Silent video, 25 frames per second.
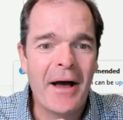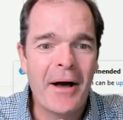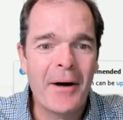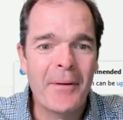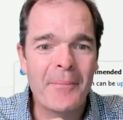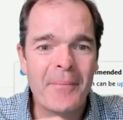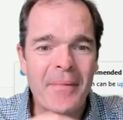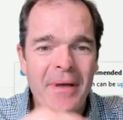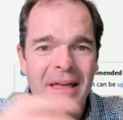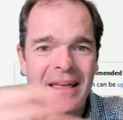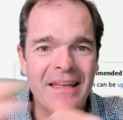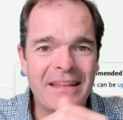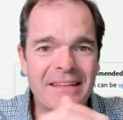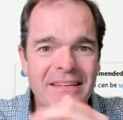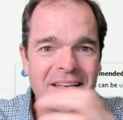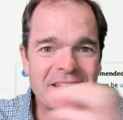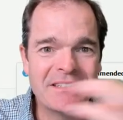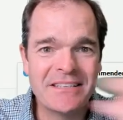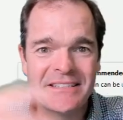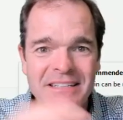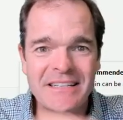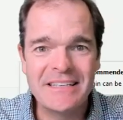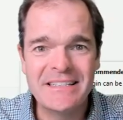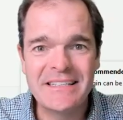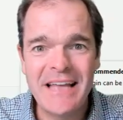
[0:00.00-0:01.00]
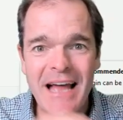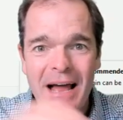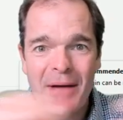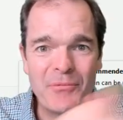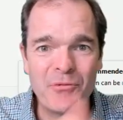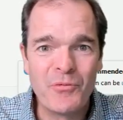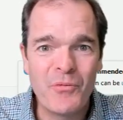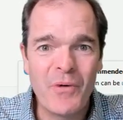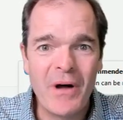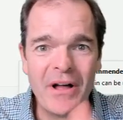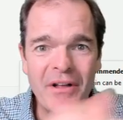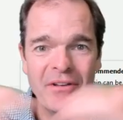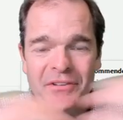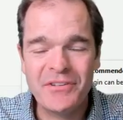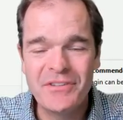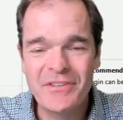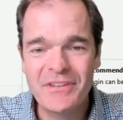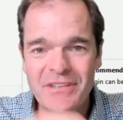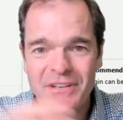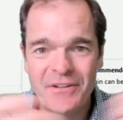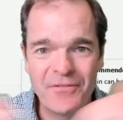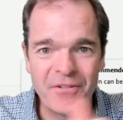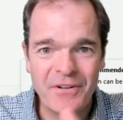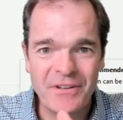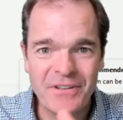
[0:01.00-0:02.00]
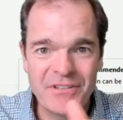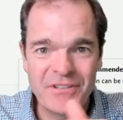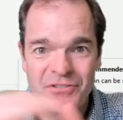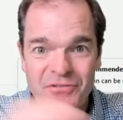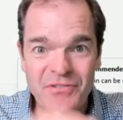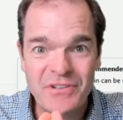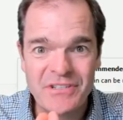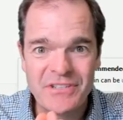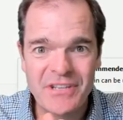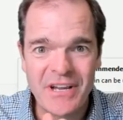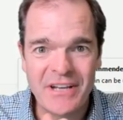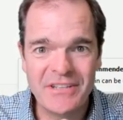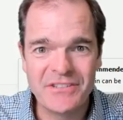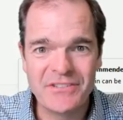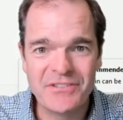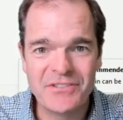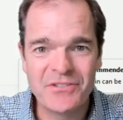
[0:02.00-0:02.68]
it doesn't adapt well to the different screen sizes.